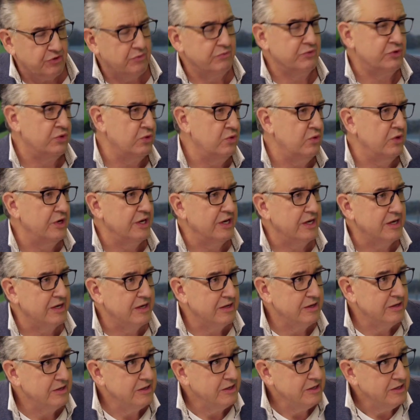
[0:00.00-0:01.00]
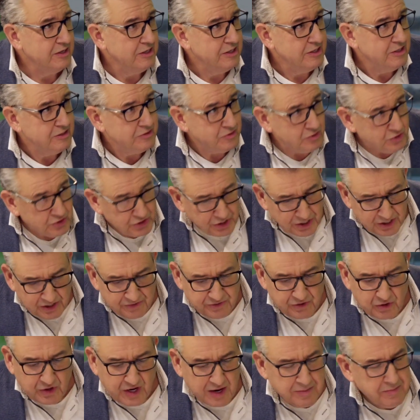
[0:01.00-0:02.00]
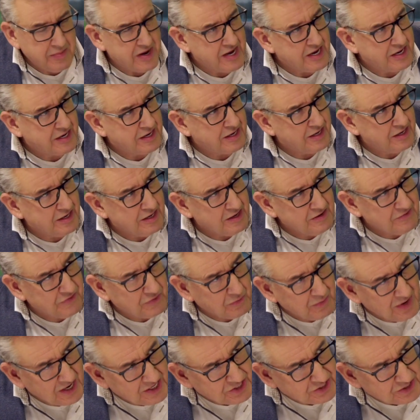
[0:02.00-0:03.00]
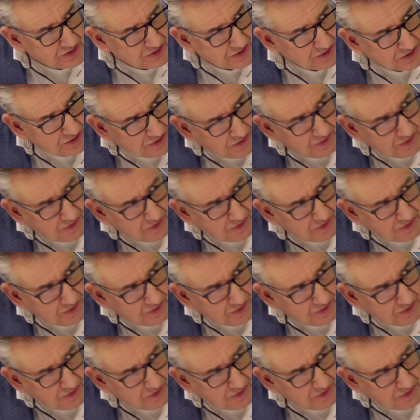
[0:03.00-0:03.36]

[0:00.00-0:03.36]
some tooling to see if you can make information